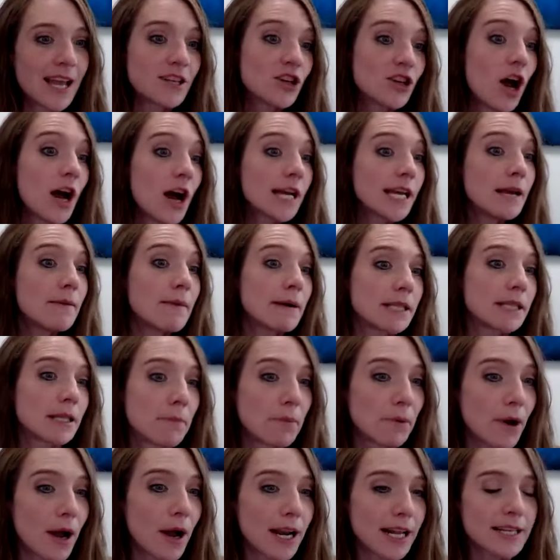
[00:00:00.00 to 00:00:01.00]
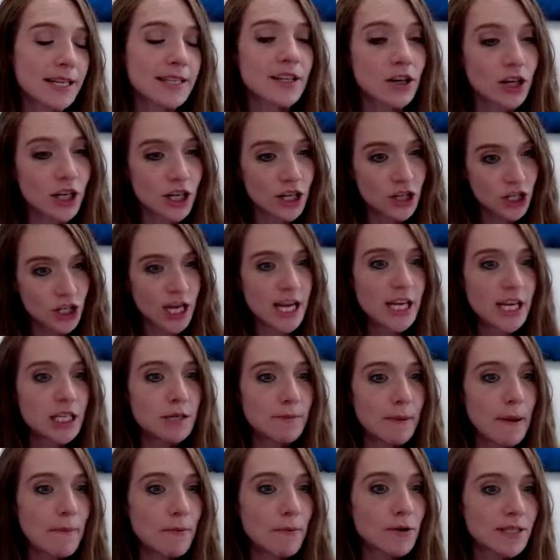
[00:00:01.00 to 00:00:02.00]
and talking about the products that are going to
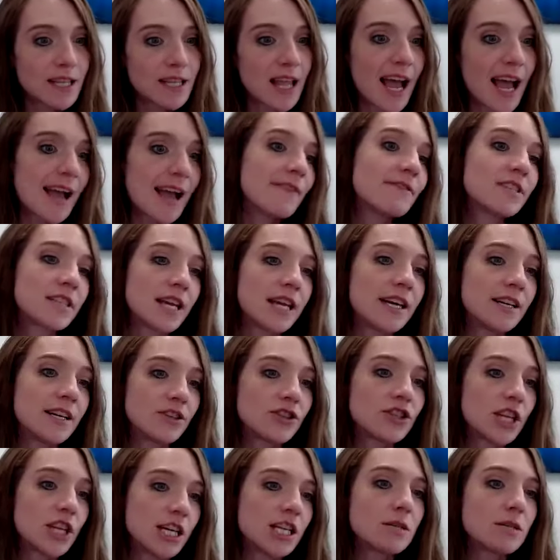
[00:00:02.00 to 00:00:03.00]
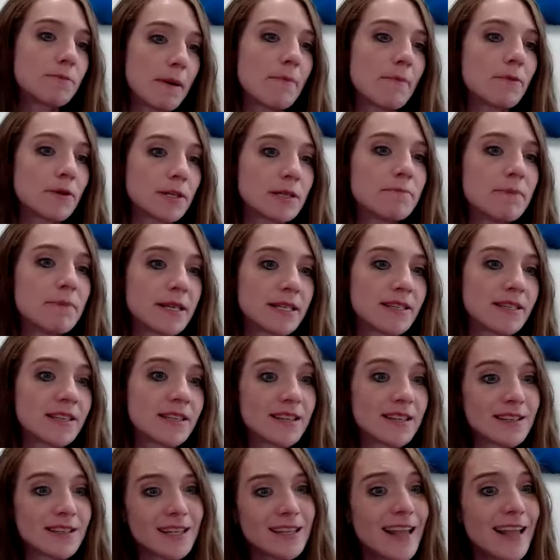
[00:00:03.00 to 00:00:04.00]
change people's lives and change people's
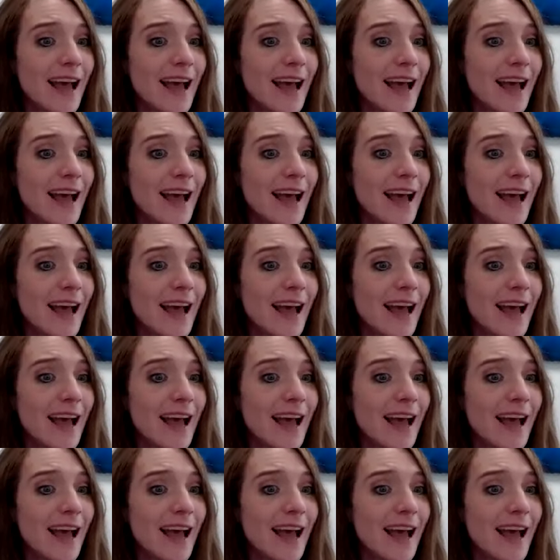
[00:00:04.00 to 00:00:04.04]
businesses.